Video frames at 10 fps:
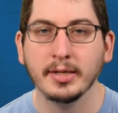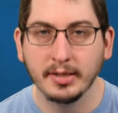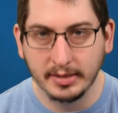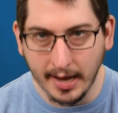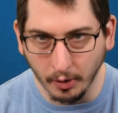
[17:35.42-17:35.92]

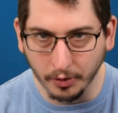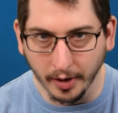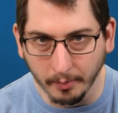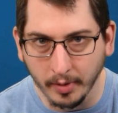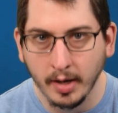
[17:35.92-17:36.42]
tell
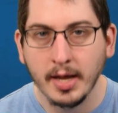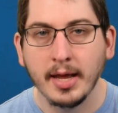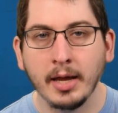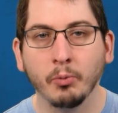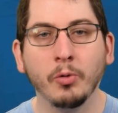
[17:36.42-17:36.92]
them.
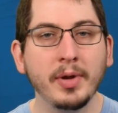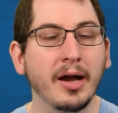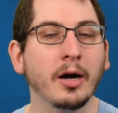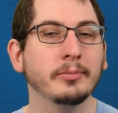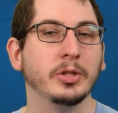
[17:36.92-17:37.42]
It will be
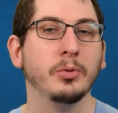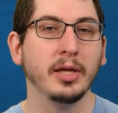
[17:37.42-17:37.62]
up to